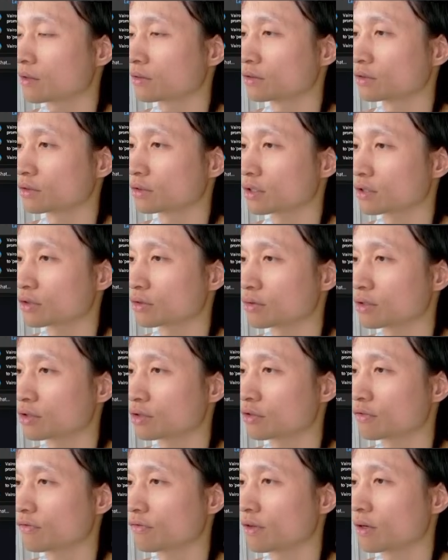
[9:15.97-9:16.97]
Got
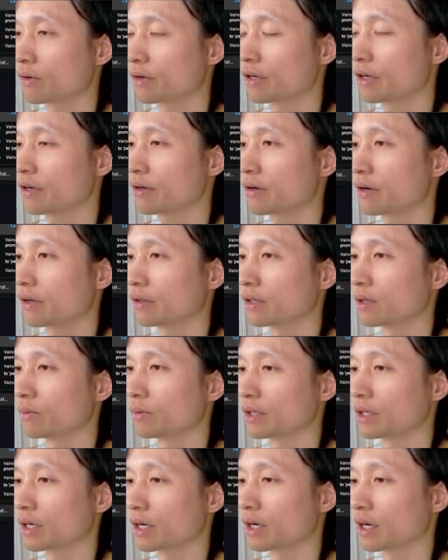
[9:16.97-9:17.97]
traditional flow here, and then
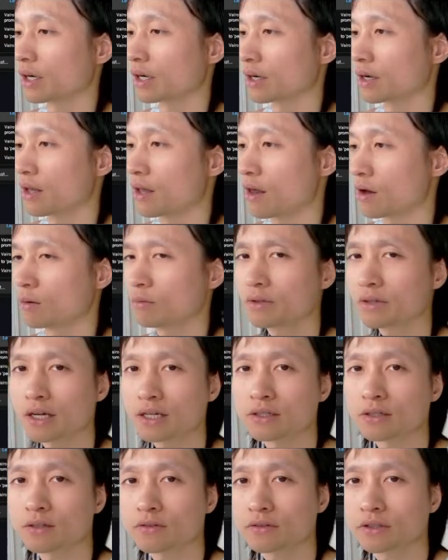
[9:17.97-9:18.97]
we got
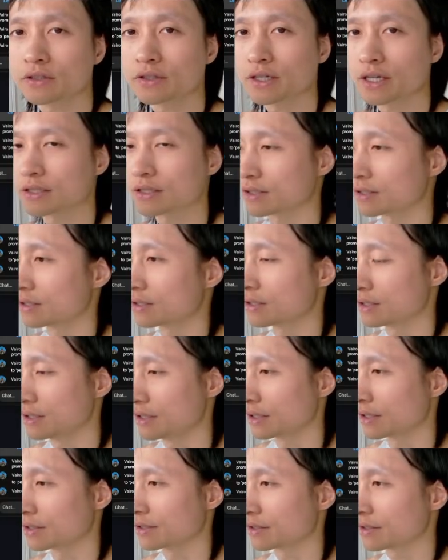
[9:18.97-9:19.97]
hopefully you guys can see
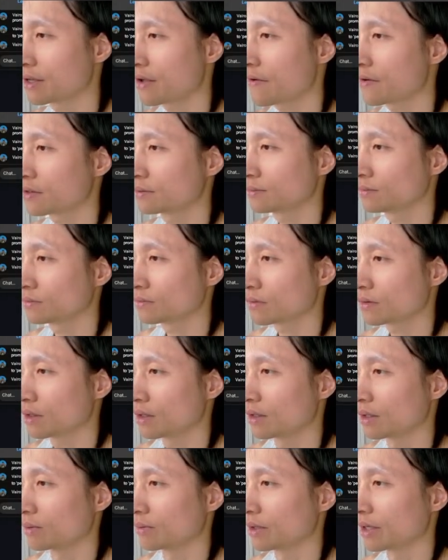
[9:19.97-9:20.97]
this,
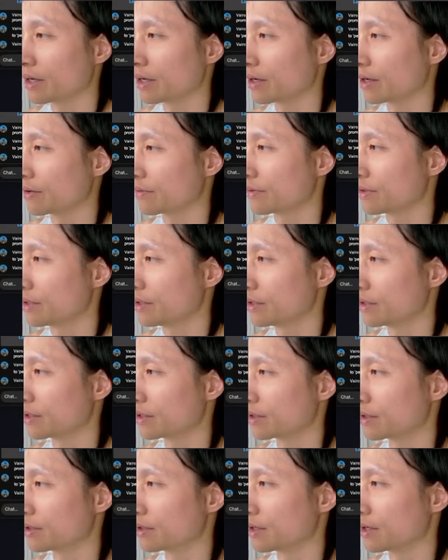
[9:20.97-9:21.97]
and then we have
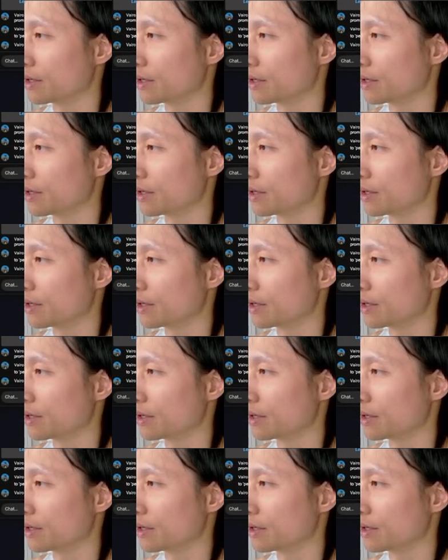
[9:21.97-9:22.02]
here